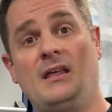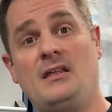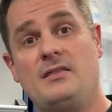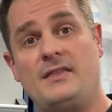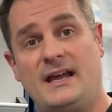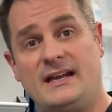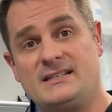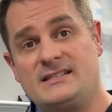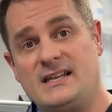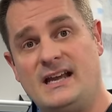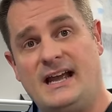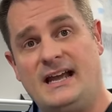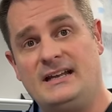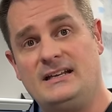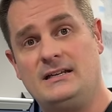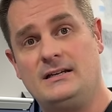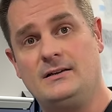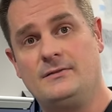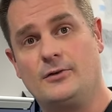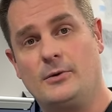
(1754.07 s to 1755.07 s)
Thanks to
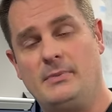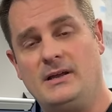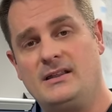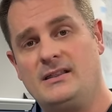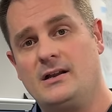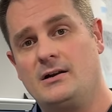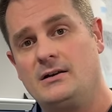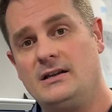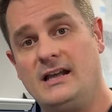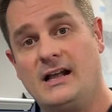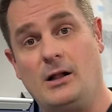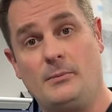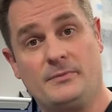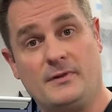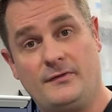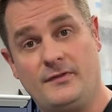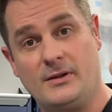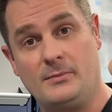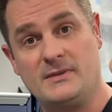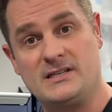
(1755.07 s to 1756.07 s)
Andy for being there. He helped
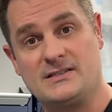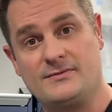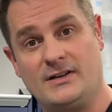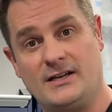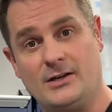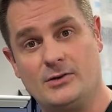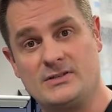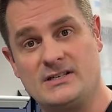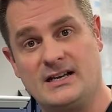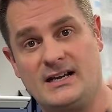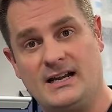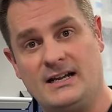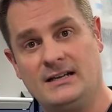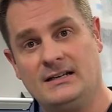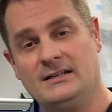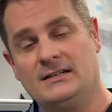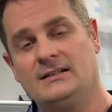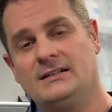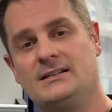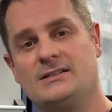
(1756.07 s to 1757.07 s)
film this video today,
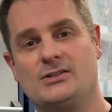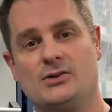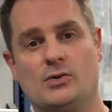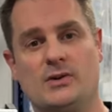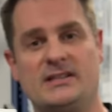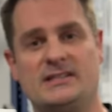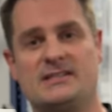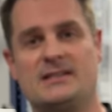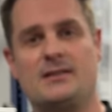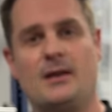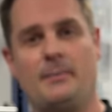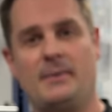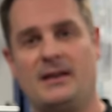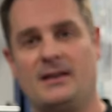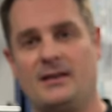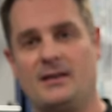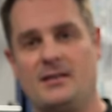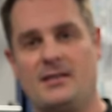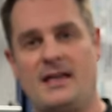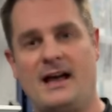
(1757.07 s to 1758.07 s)
so he's
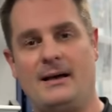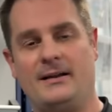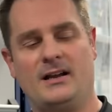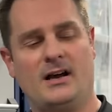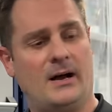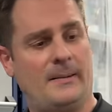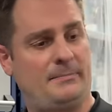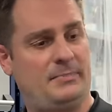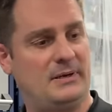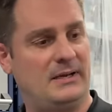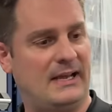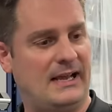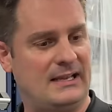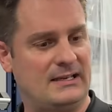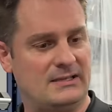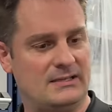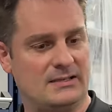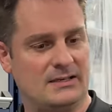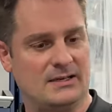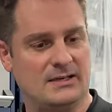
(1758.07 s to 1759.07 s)
thumbing that up.
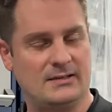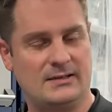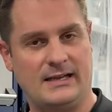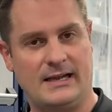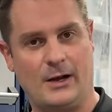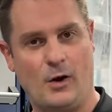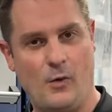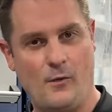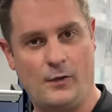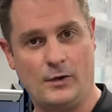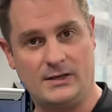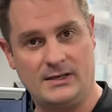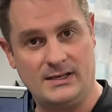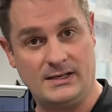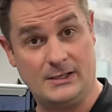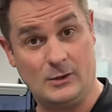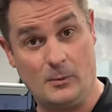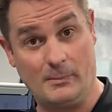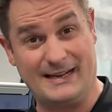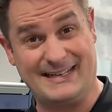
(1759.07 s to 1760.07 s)
And yeah, hopefully
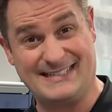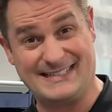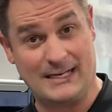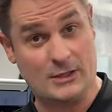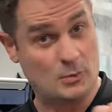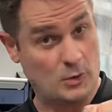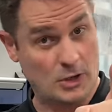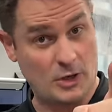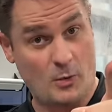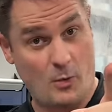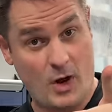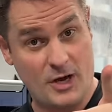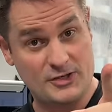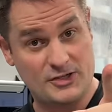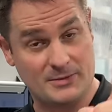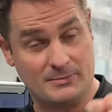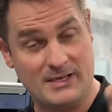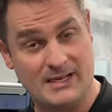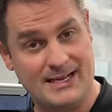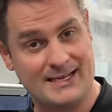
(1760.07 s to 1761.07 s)
he'll maintain. We're gonna watch
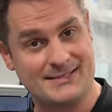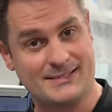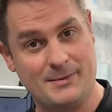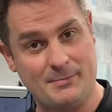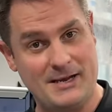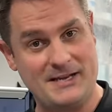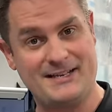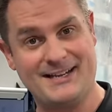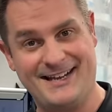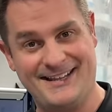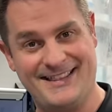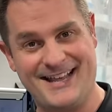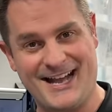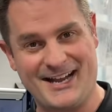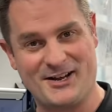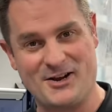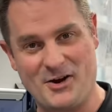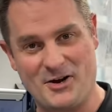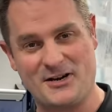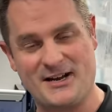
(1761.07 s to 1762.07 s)
him. He has to maintain
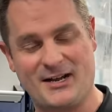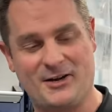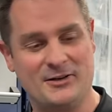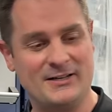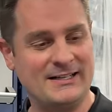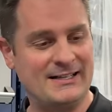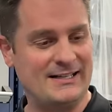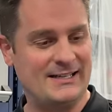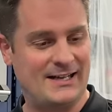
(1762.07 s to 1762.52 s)
that car now.